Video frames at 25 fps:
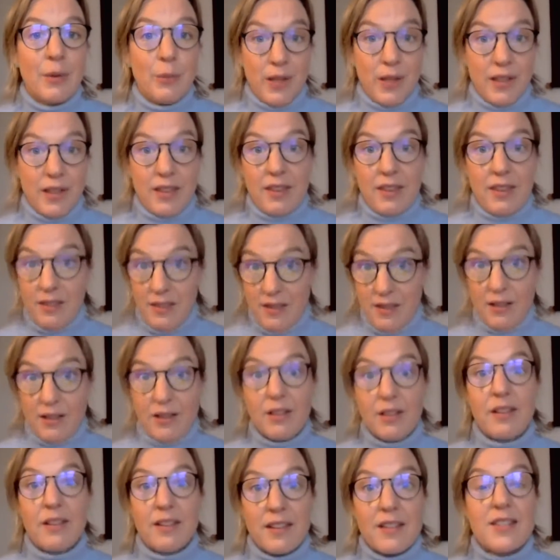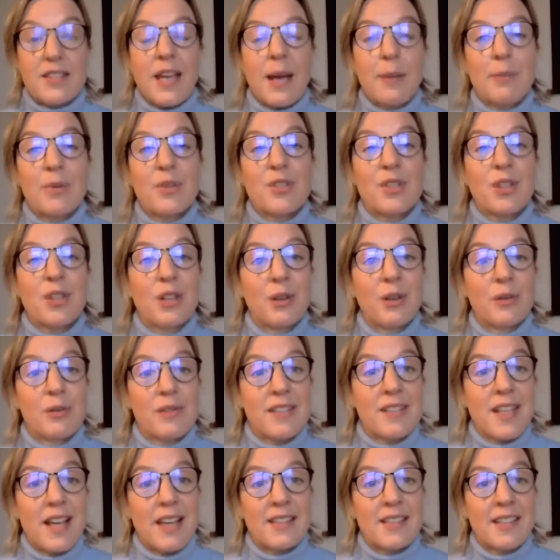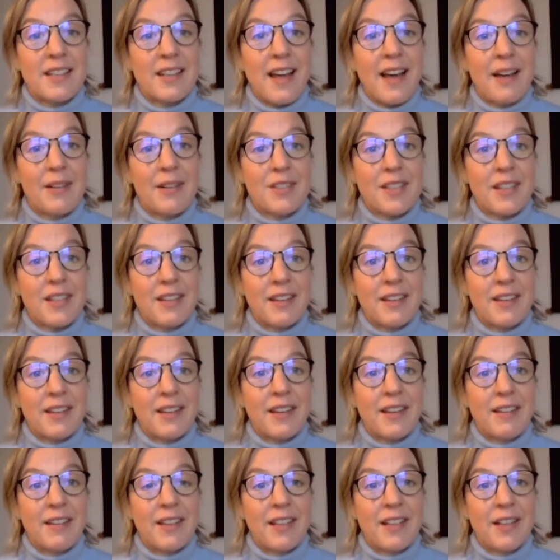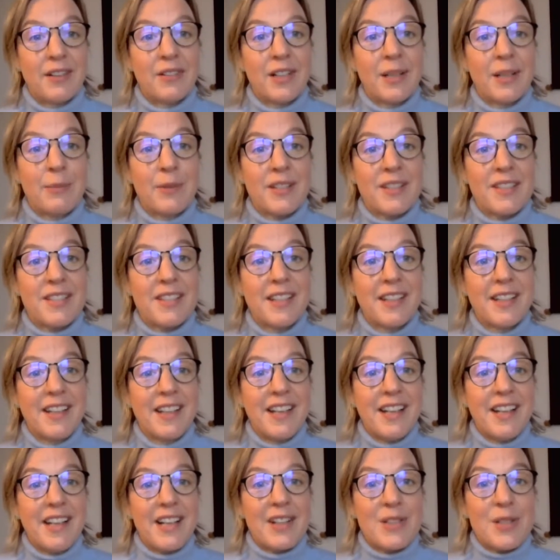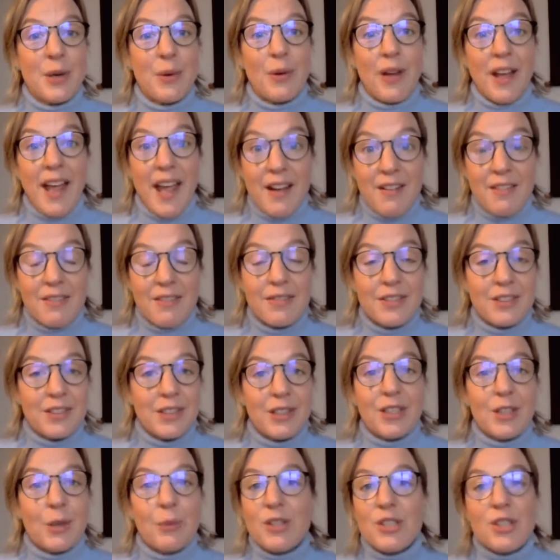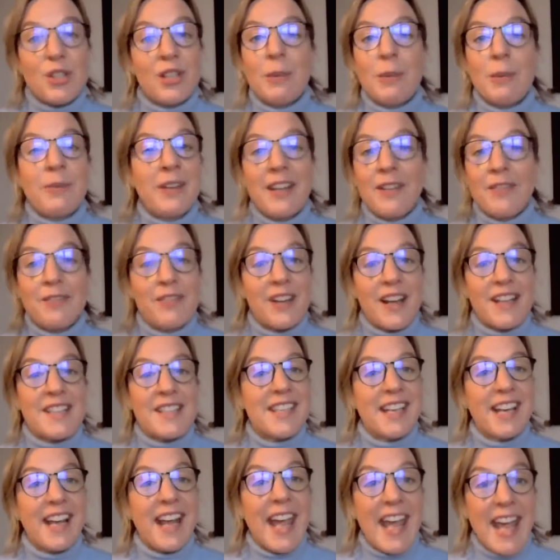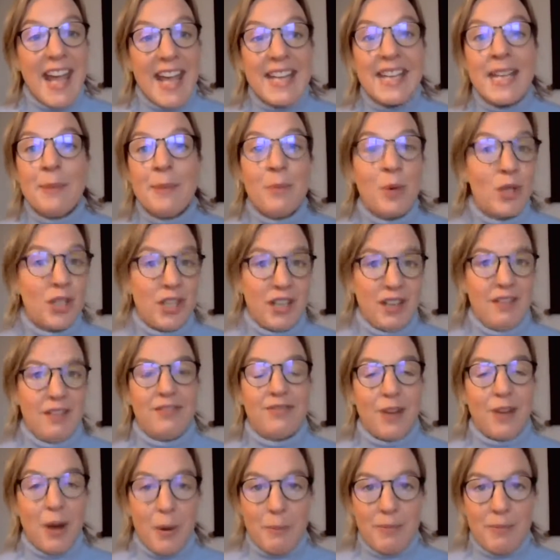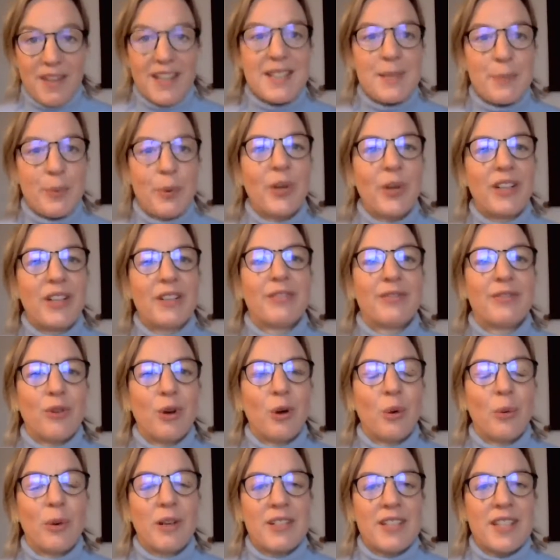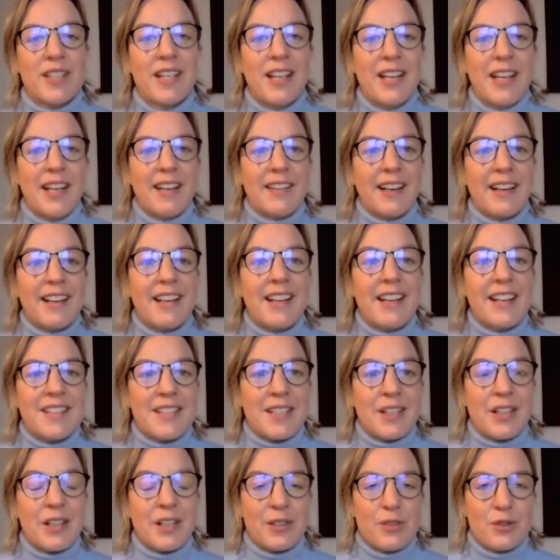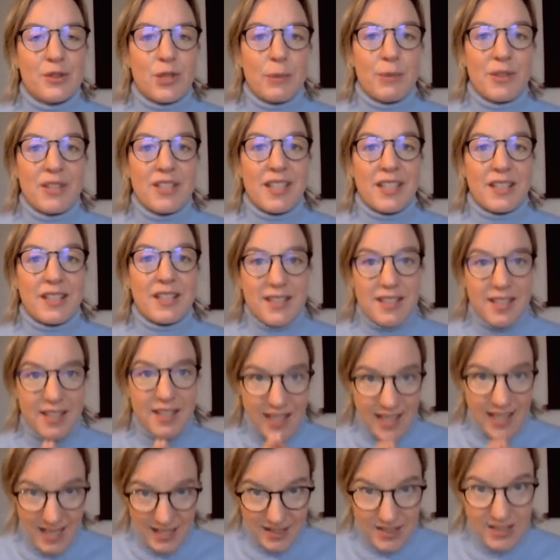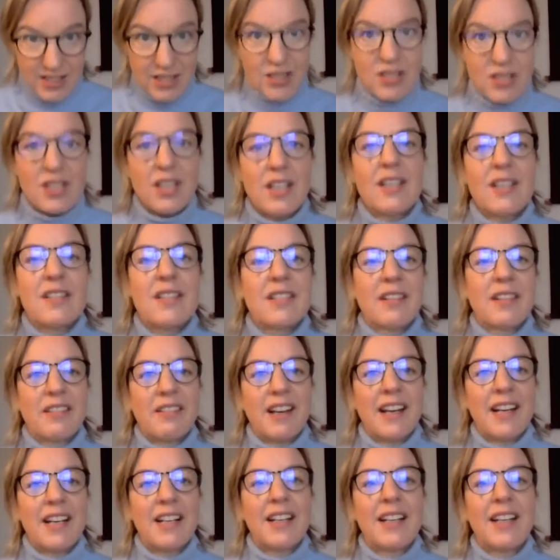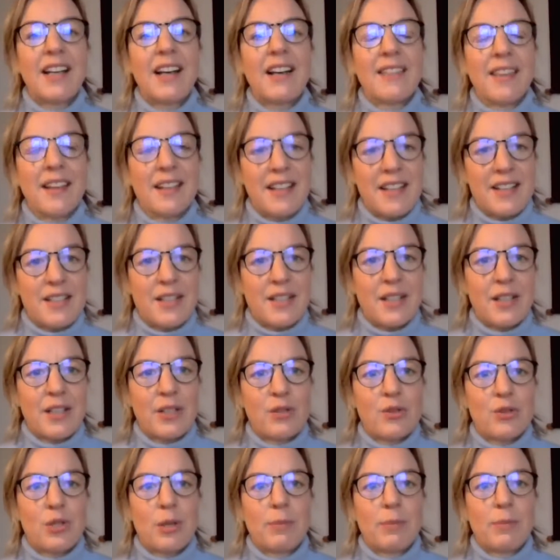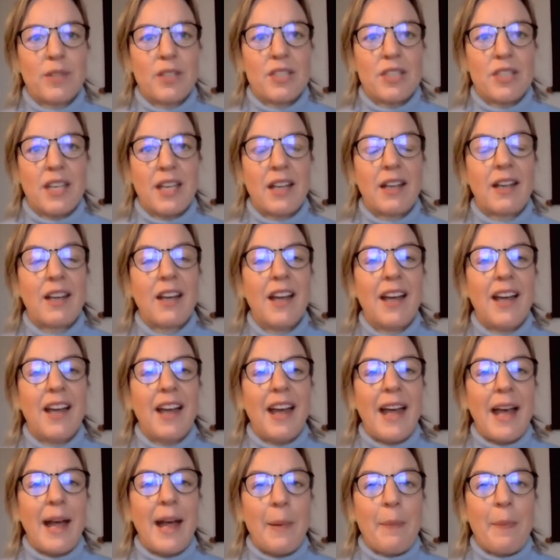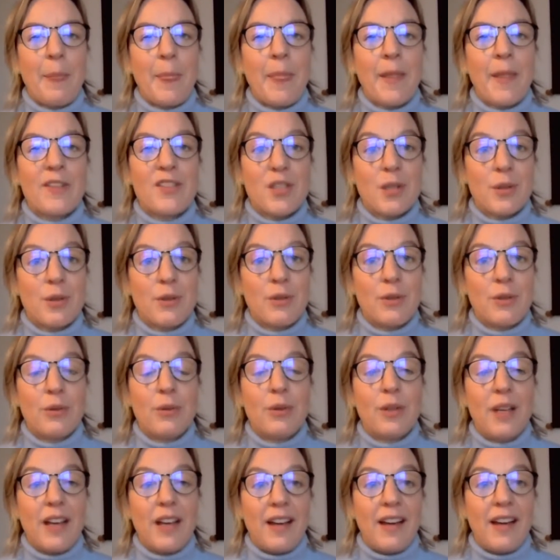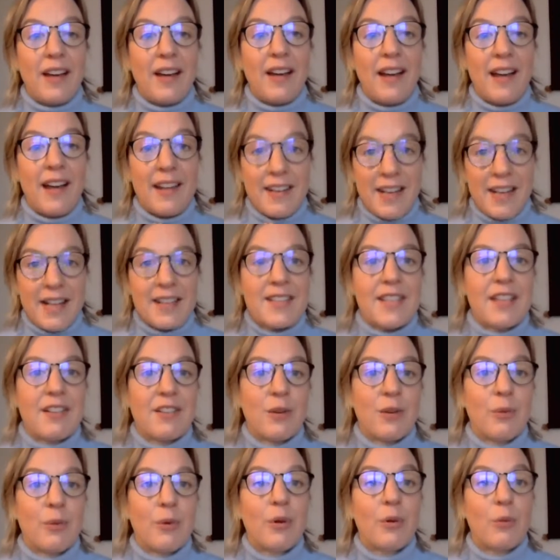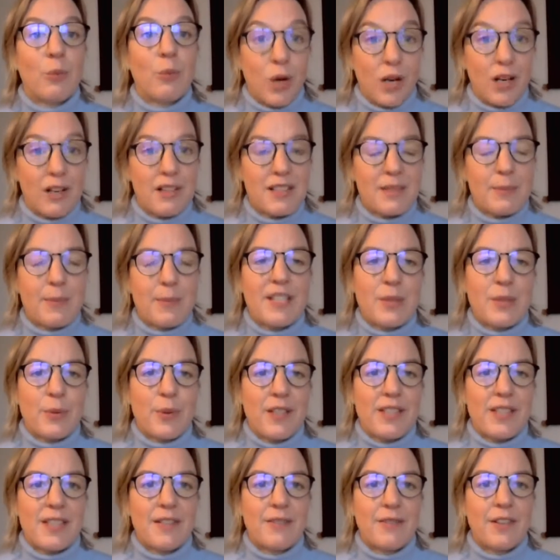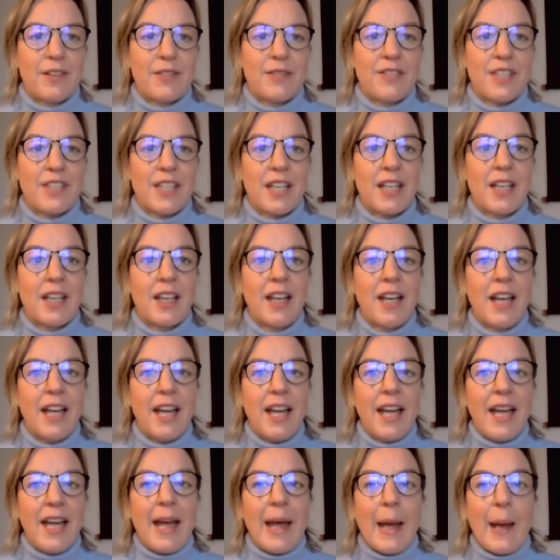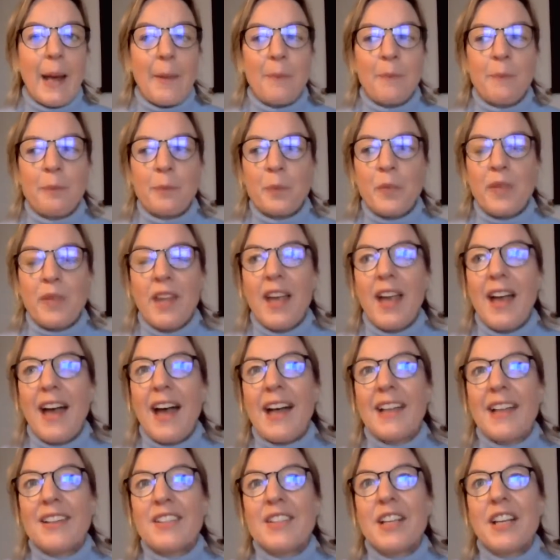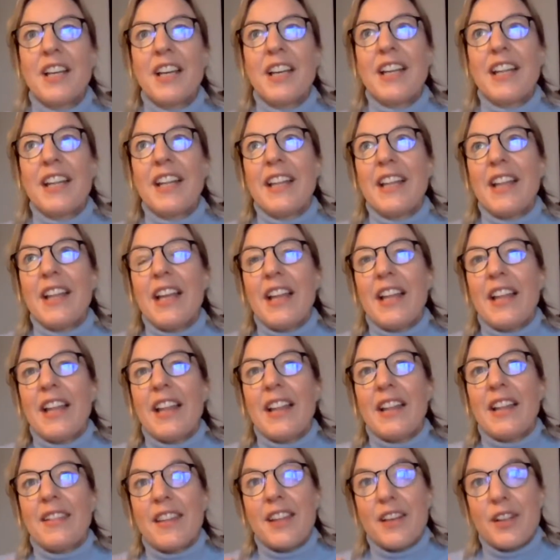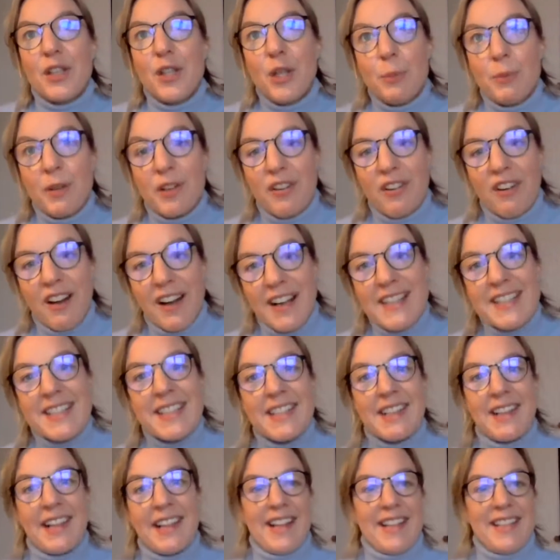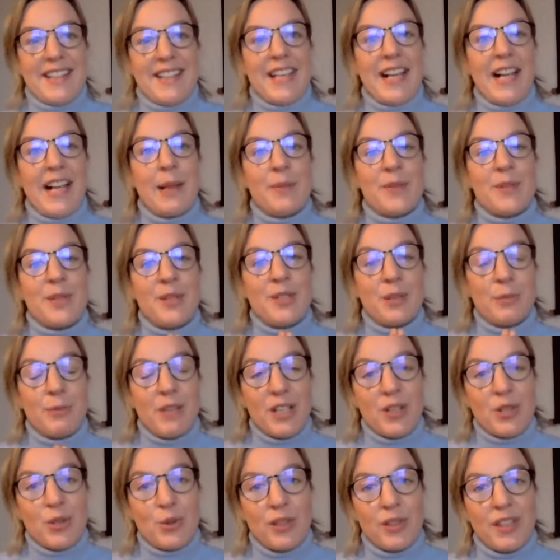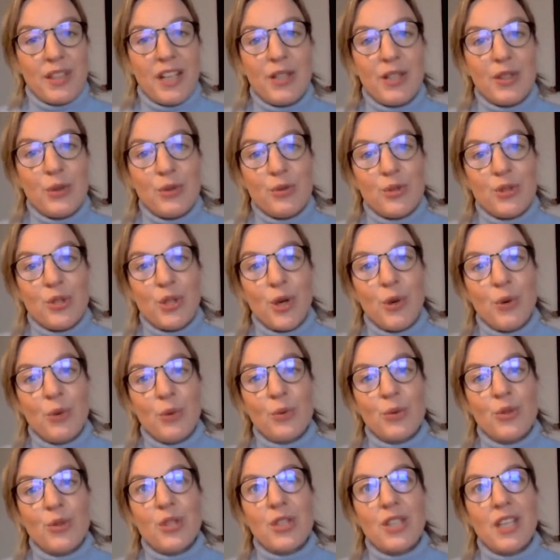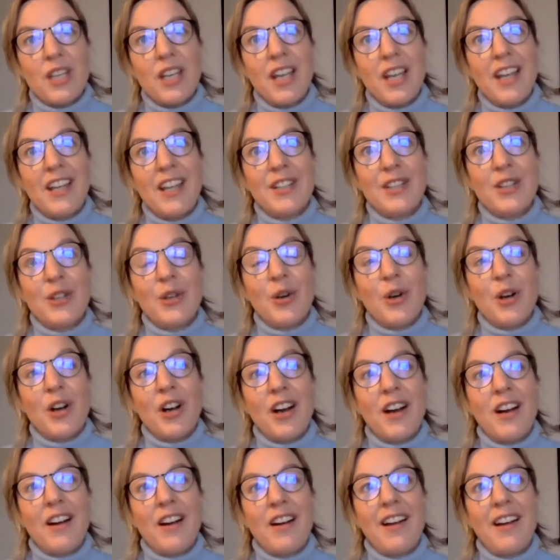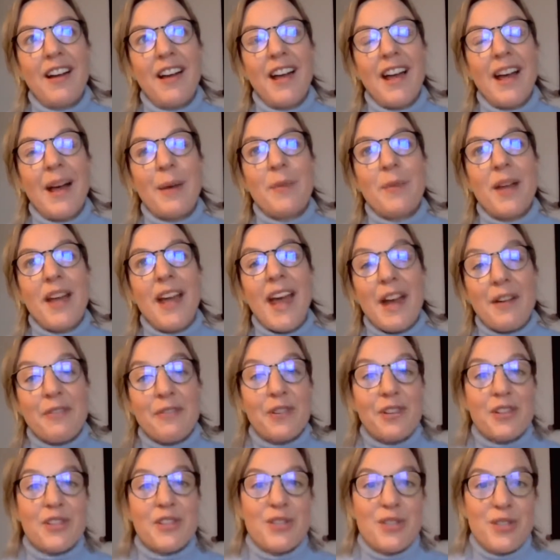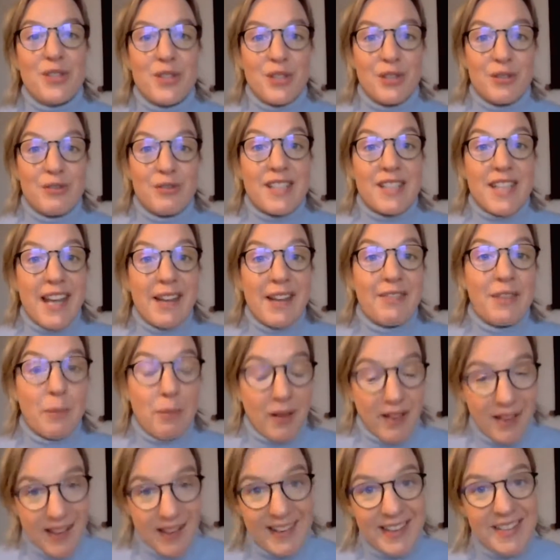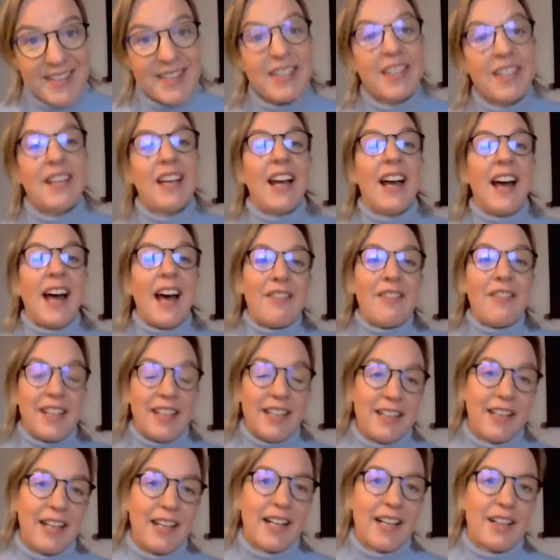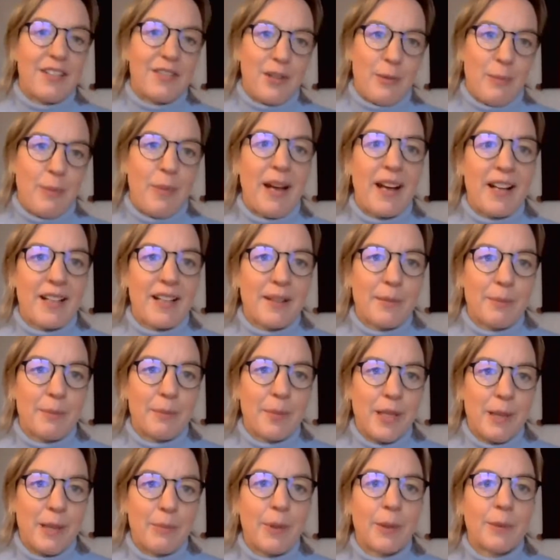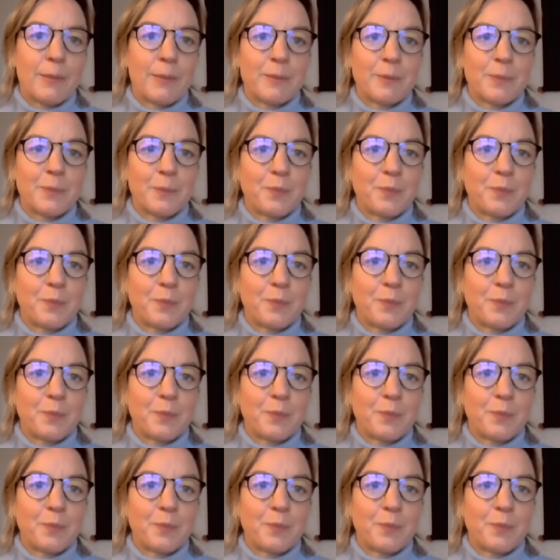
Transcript: with the temperature goals set out in the agreement. And so we shouldn't be investing any money from this point forward that isn't contributing to the SDGs directly, and that isn't contributing to a net zero world by 2050. And the human rights lens helps you to make sure that you don't, in your efforts to save the planet, have any negative impacts on people.